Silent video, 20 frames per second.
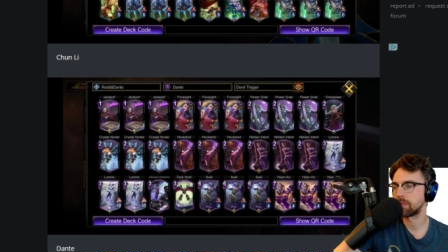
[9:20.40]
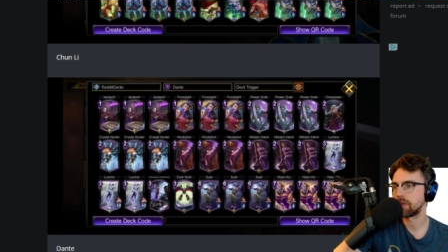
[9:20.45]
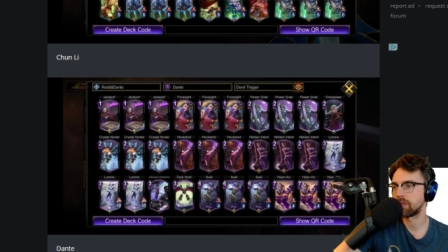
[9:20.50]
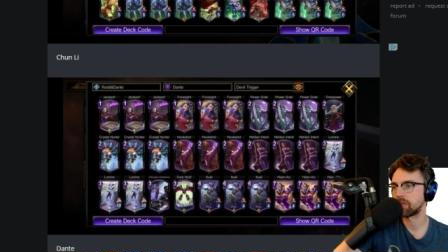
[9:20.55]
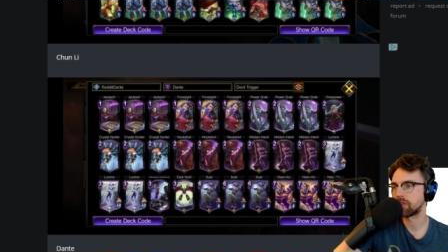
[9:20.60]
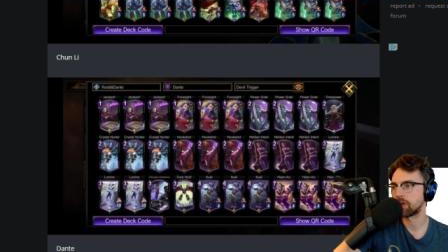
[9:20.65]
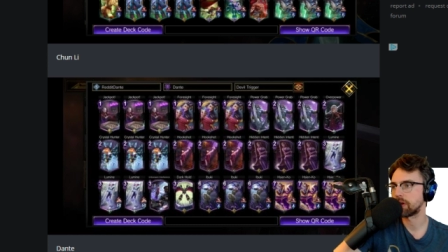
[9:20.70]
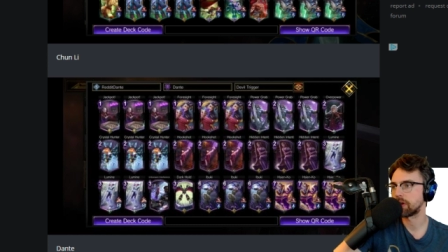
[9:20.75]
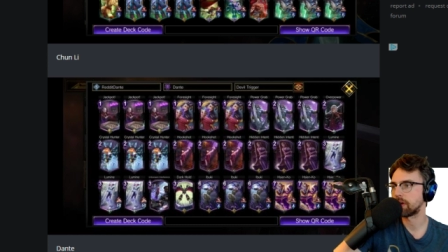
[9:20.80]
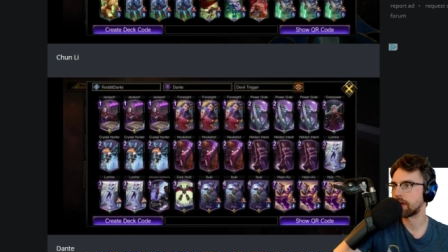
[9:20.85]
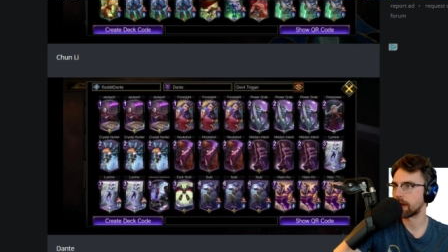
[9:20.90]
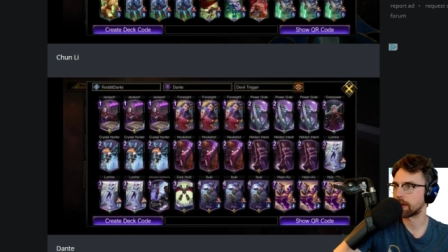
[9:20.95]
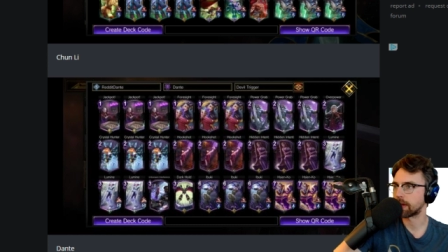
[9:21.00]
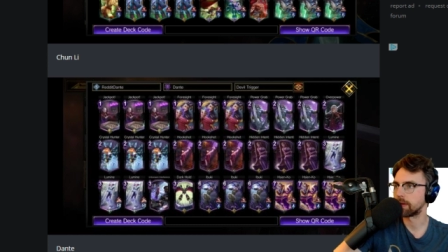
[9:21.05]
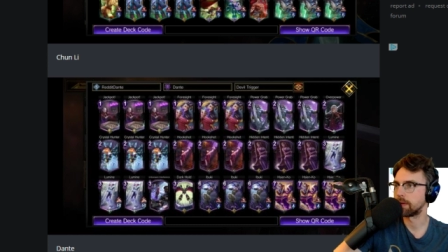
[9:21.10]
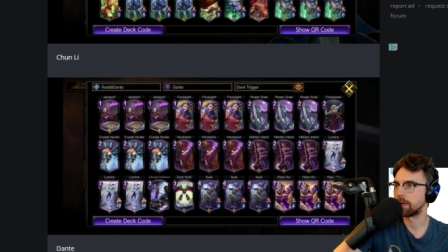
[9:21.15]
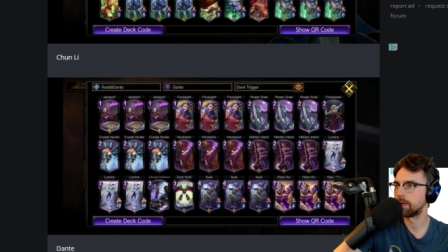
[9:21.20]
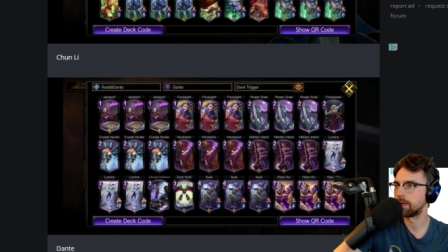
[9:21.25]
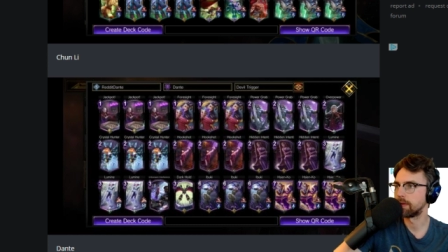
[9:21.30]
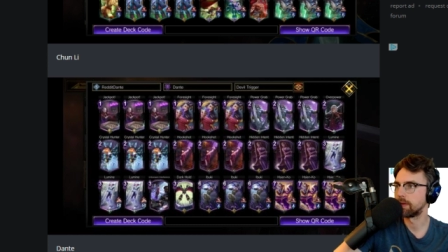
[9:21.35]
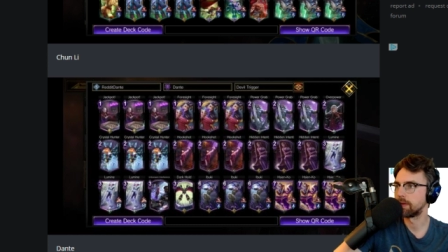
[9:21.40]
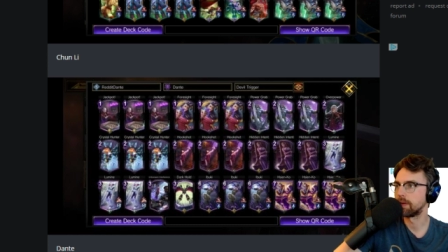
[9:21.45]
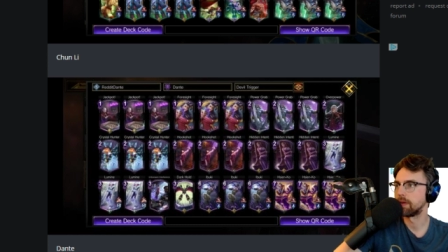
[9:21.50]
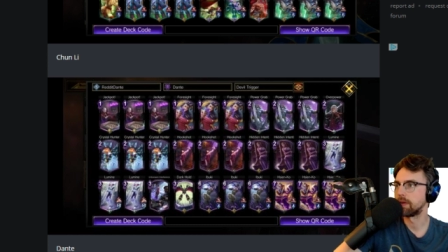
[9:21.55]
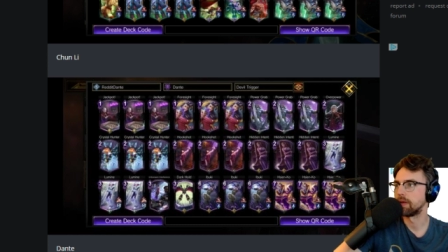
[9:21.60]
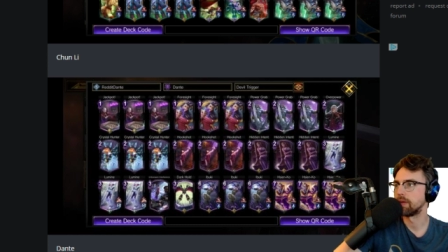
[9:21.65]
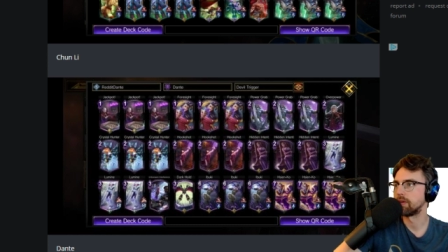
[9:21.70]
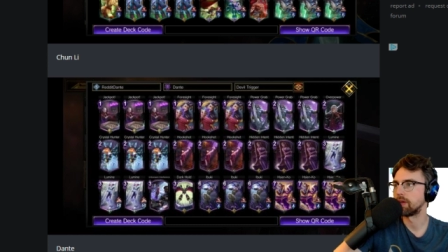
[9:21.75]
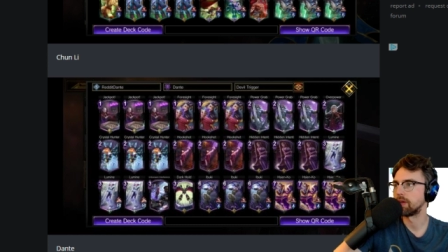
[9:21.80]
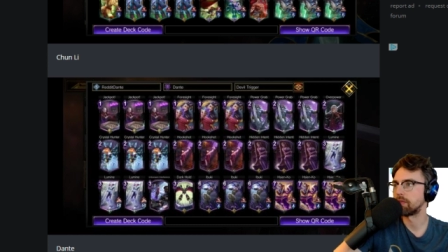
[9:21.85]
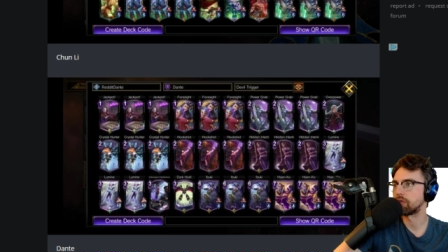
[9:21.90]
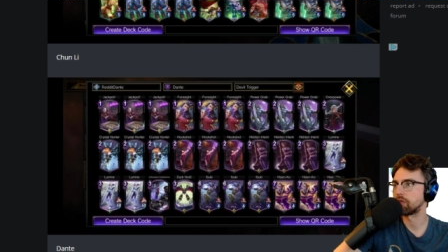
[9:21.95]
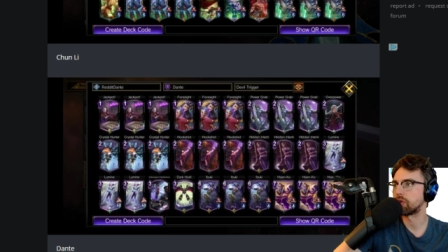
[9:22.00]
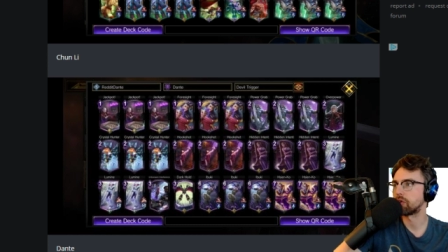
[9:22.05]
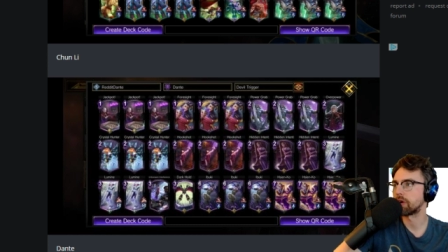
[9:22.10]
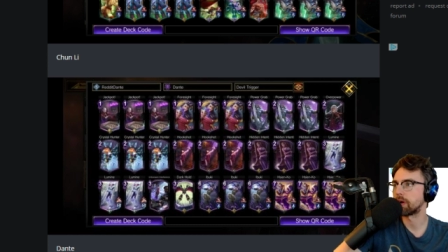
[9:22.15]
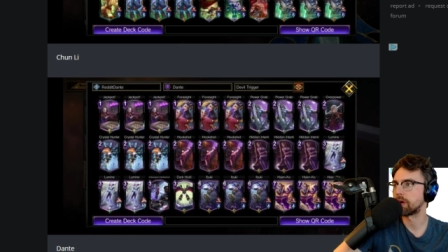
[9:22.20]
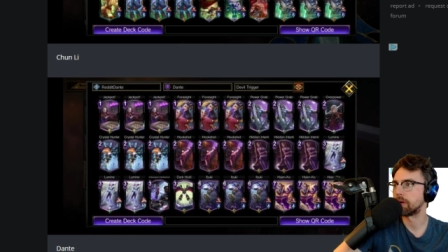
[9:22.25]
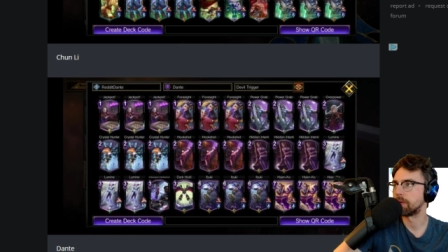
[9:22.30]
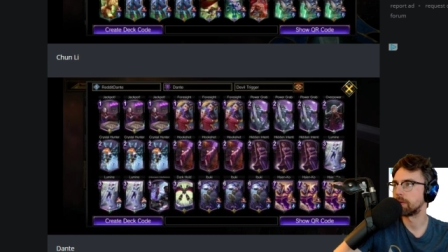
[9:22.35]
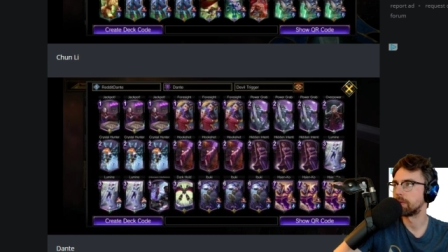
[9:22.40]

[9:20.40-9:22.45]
good deck. Devil Trigger.